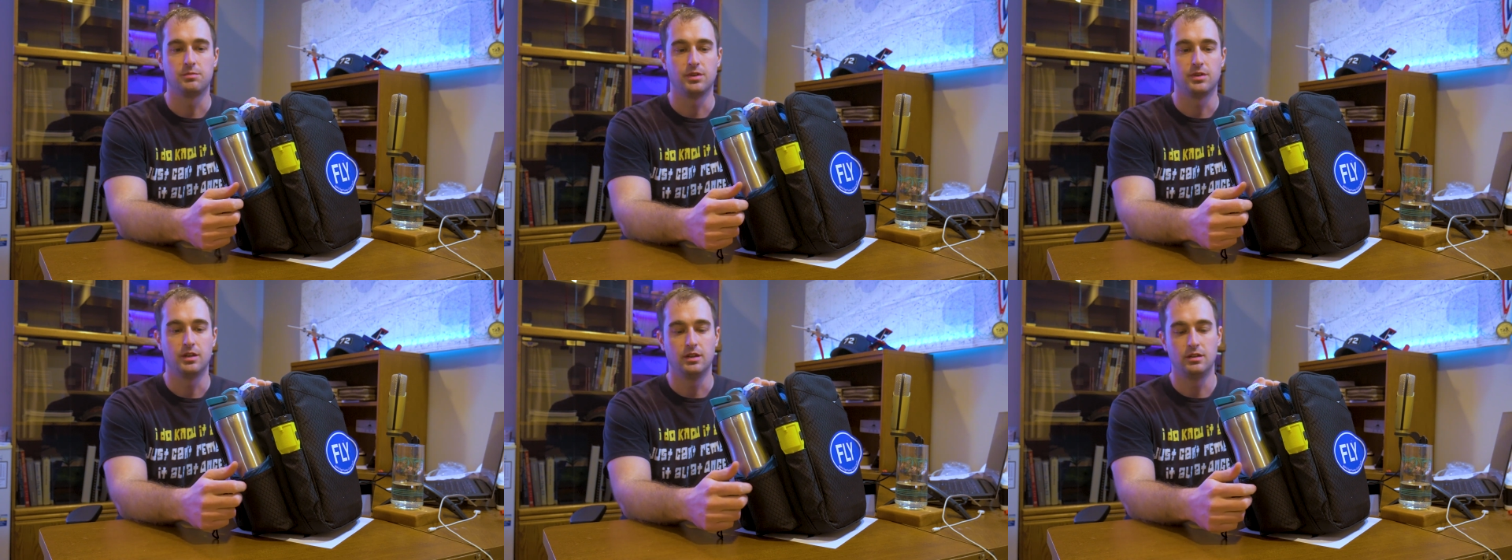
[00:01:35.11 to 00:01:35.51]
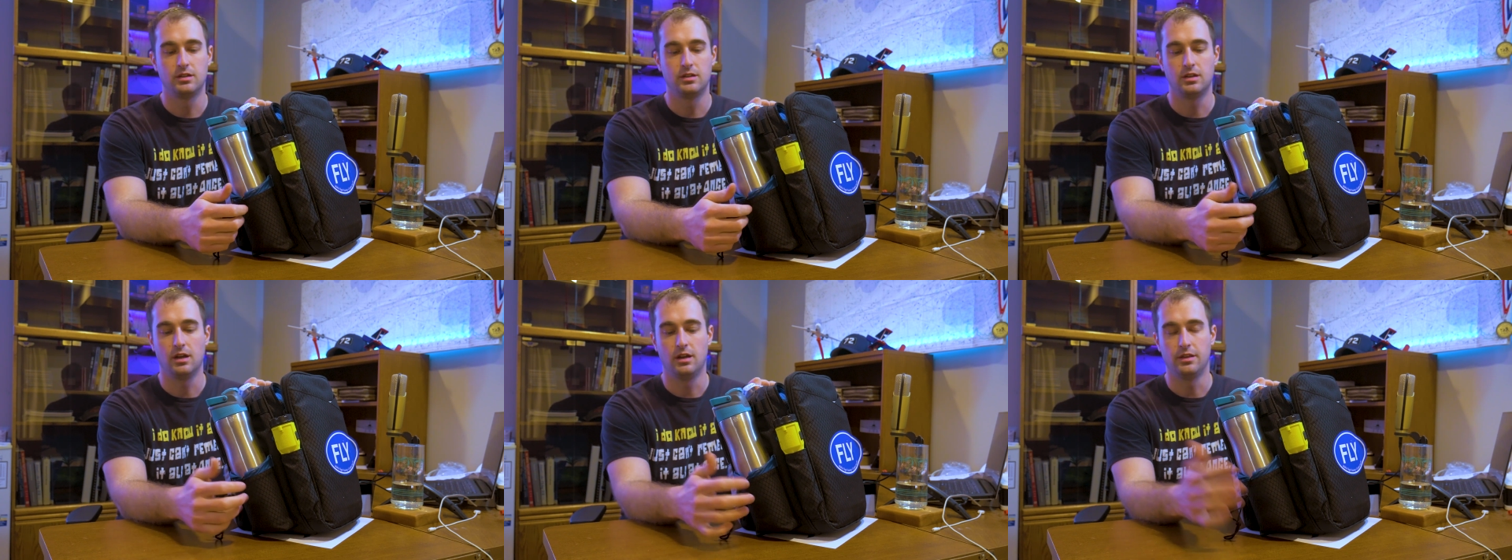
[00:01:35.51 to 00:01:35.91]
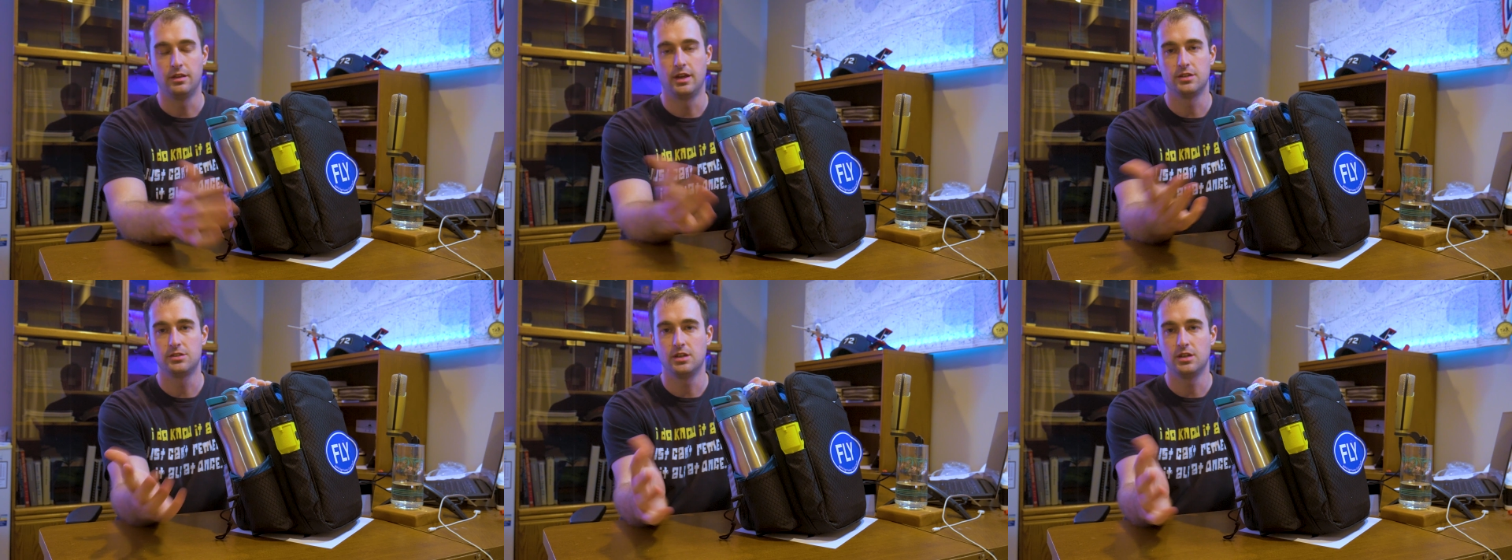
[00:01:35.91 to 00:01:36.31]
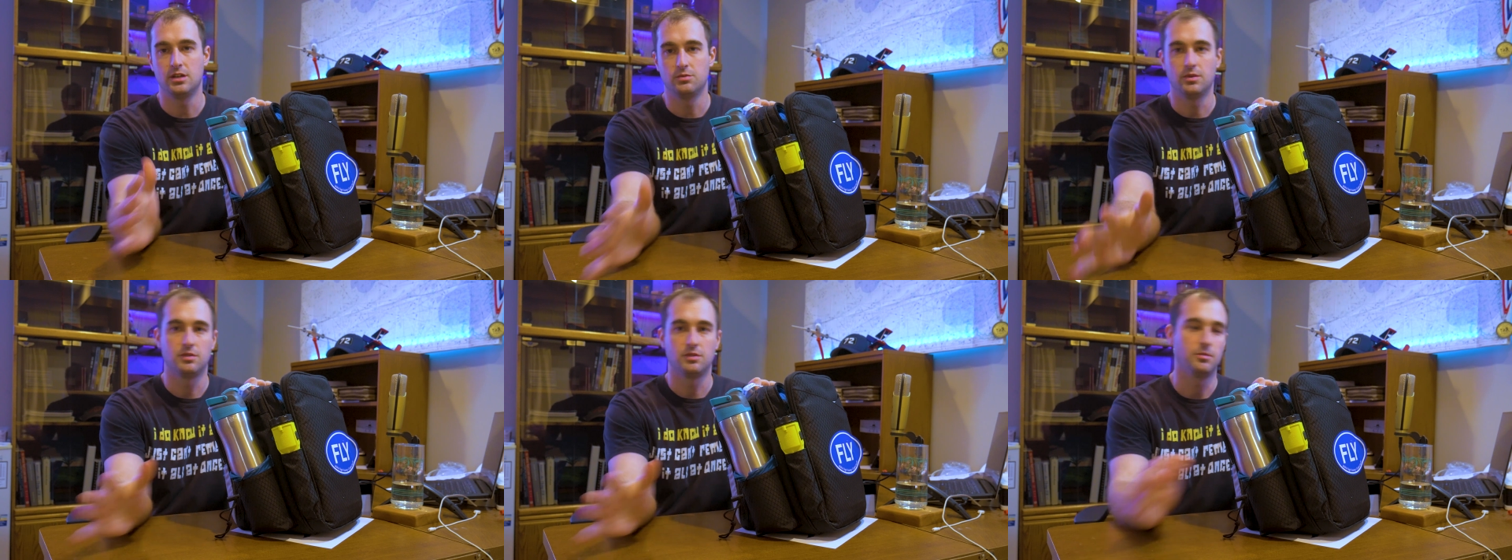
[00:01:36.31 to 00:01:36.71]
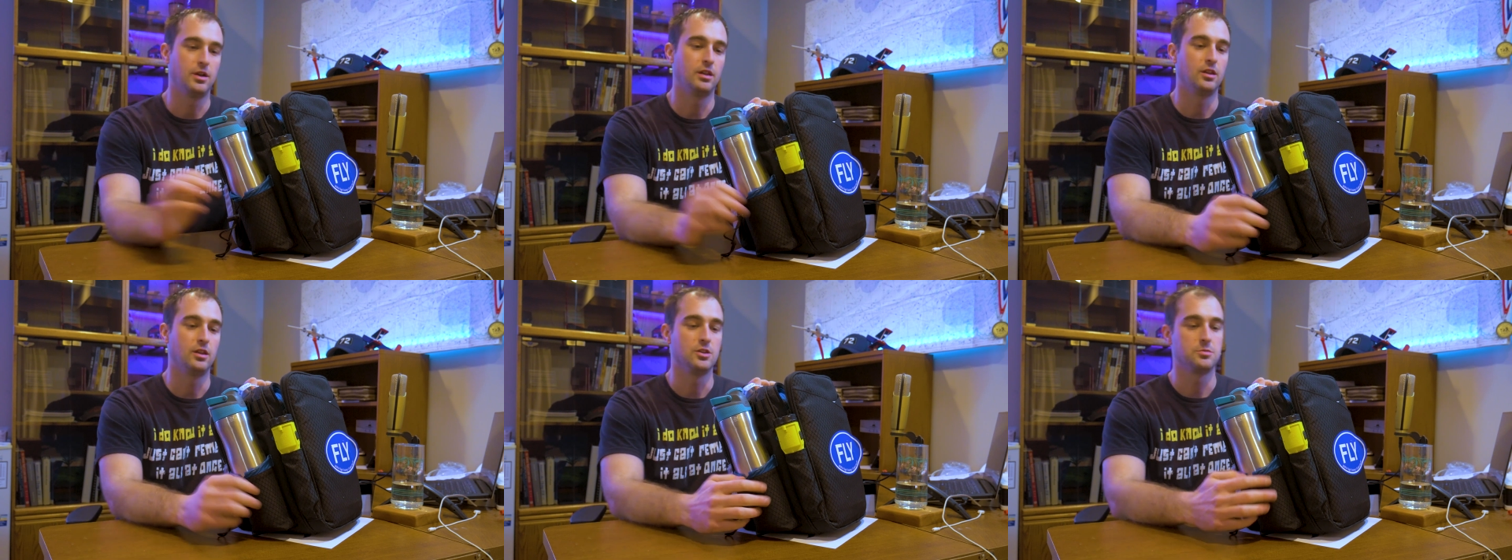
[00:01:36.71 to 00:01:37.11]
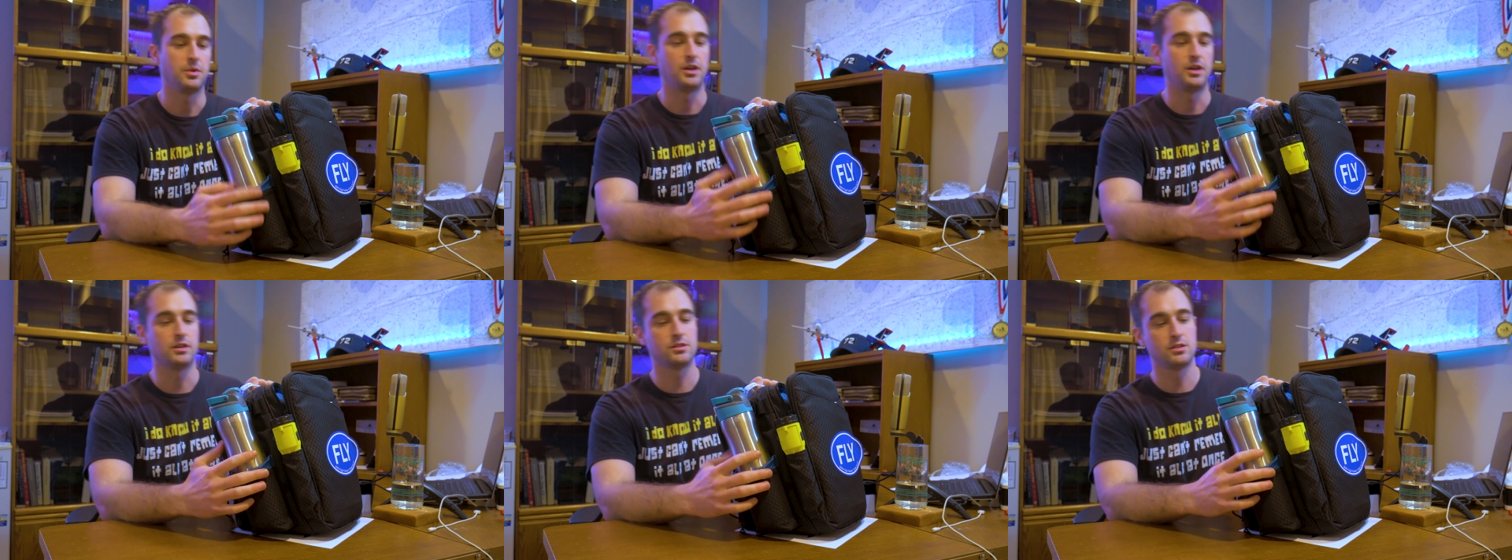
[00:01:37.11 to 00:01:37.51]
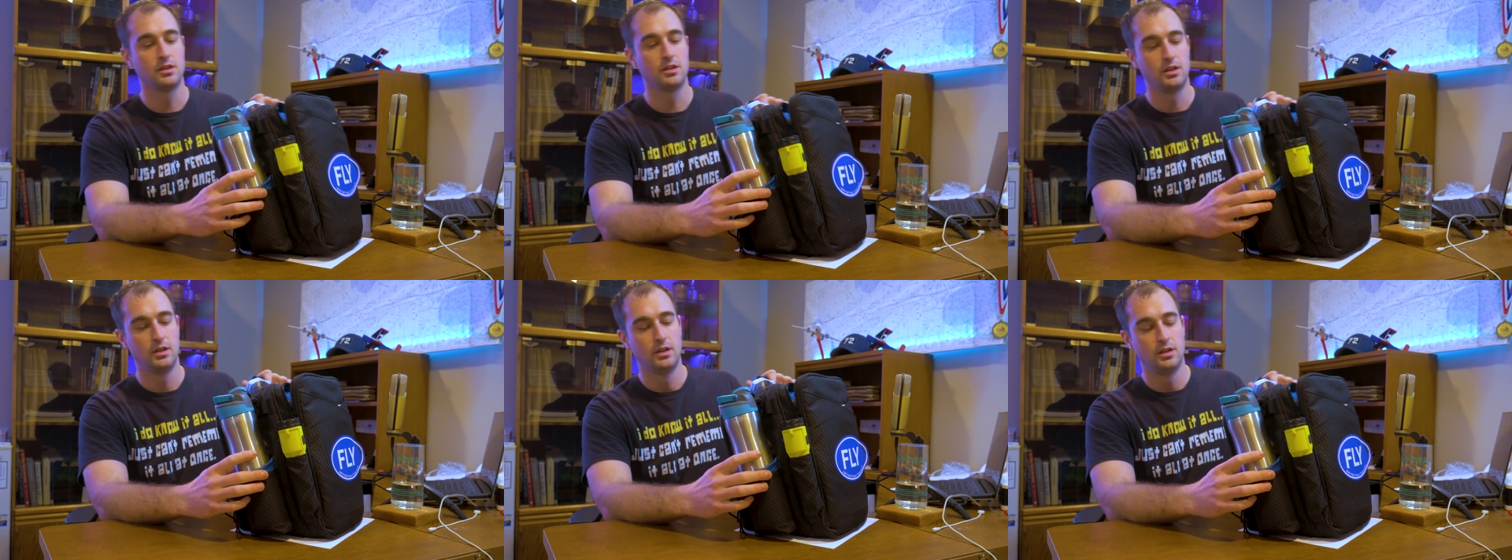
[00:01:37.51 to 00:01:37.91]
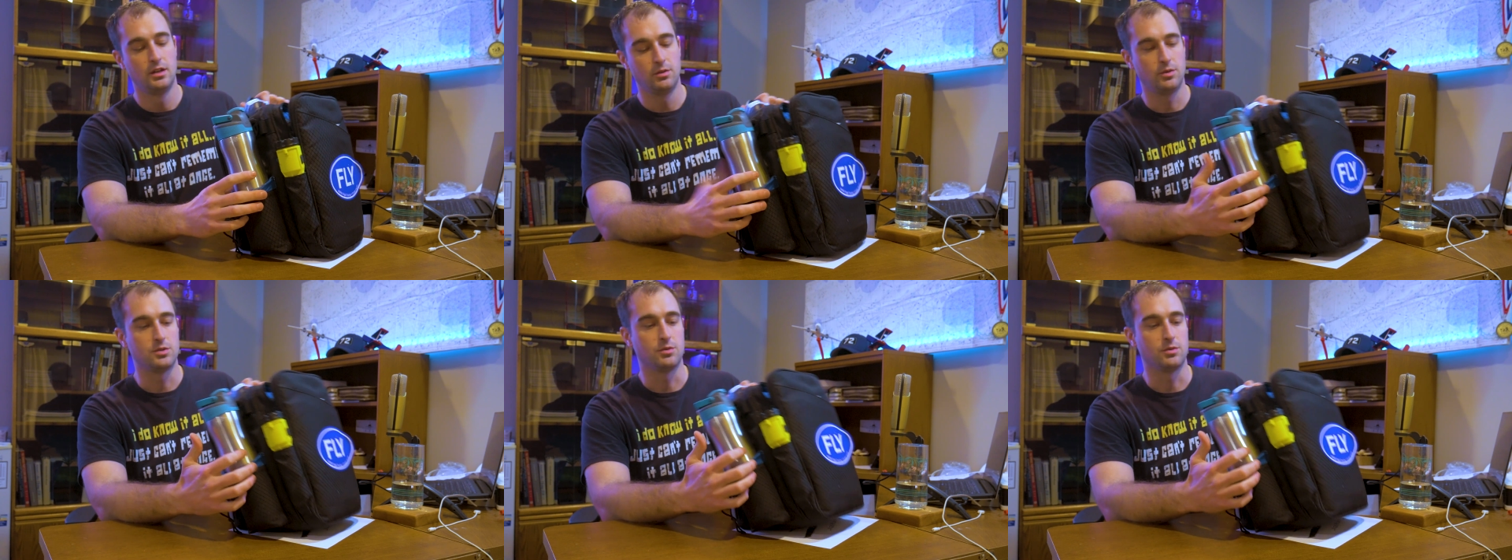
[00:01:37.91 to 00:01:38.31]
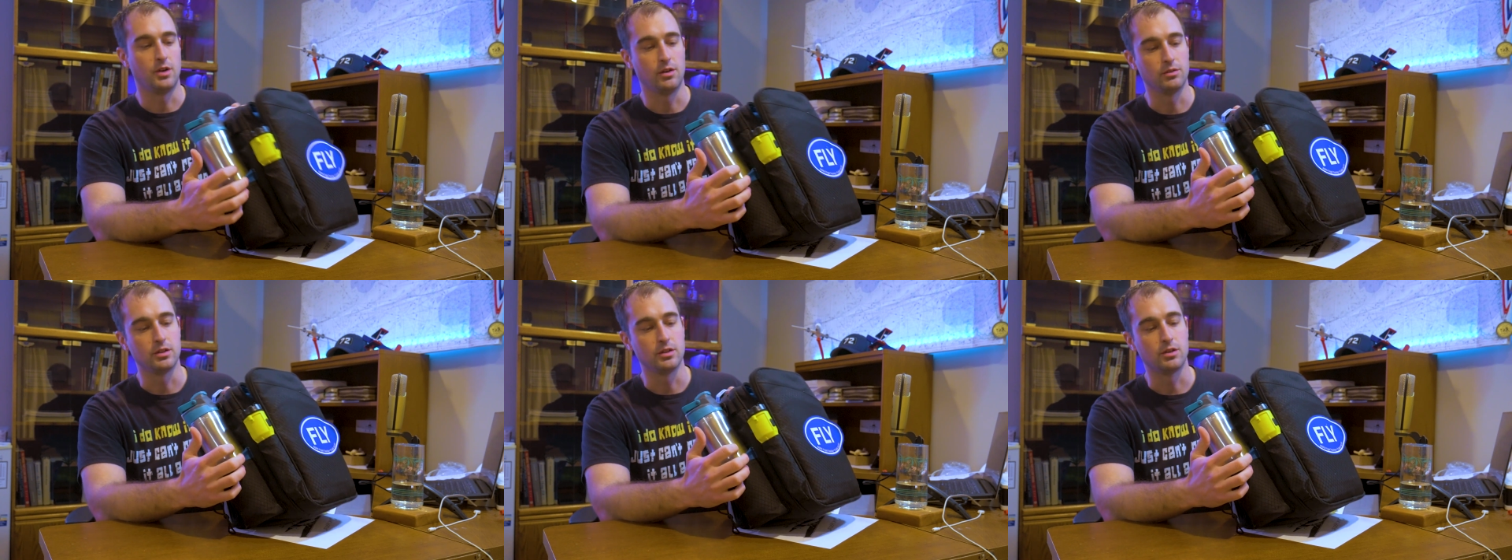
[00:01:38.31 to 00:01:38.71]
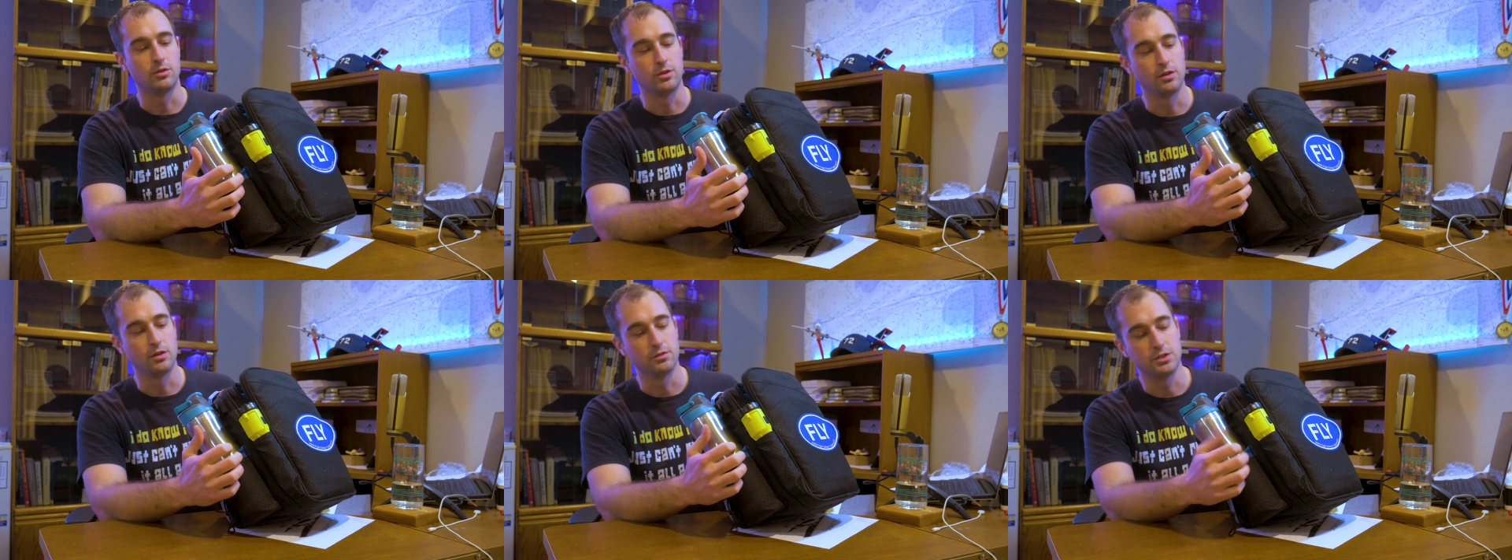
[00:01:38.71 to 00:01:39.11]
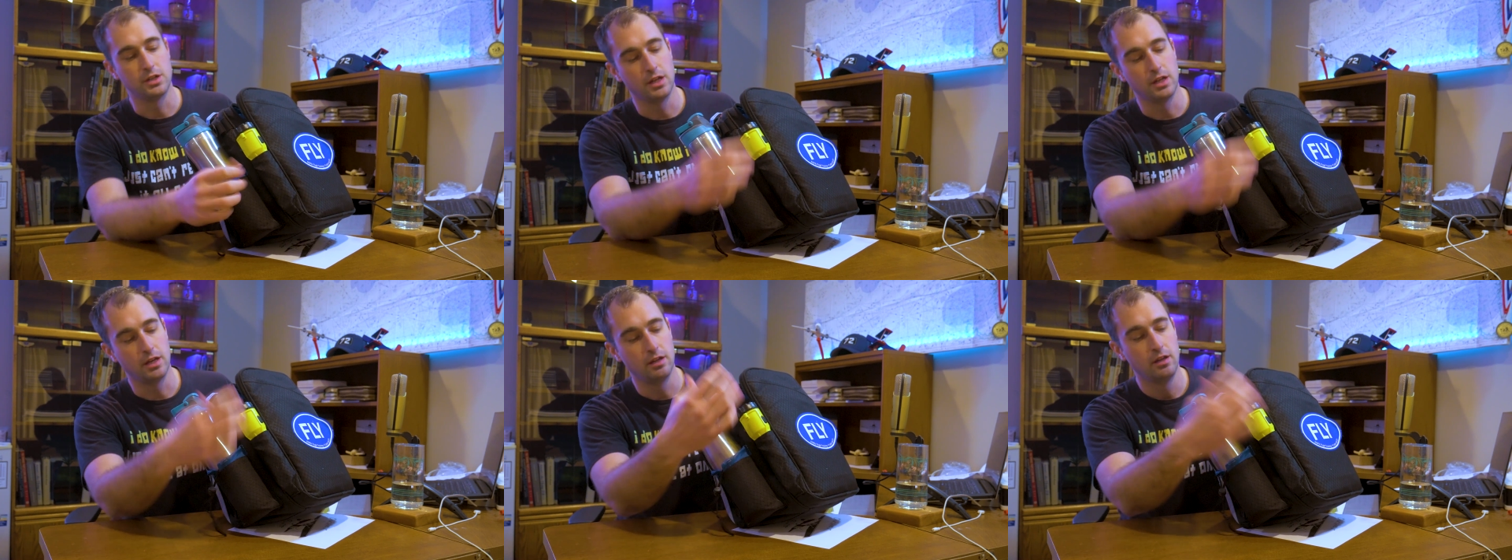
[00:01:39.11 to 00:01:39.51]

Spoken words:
but that stays with my lunchbox, which we're not really going over today.